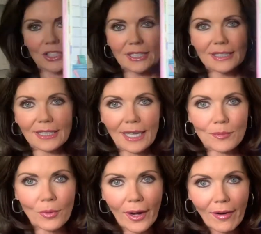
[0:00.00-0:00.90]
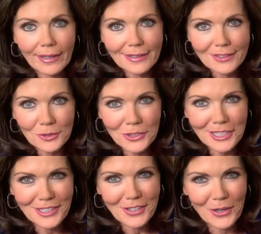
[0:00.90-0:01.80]
She's the librarian, so
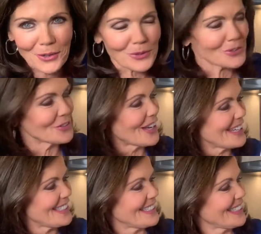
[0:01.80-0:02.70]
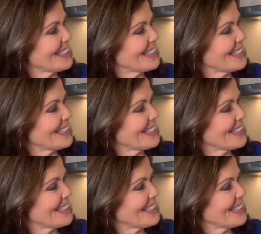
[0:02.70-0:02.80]
she knows, right?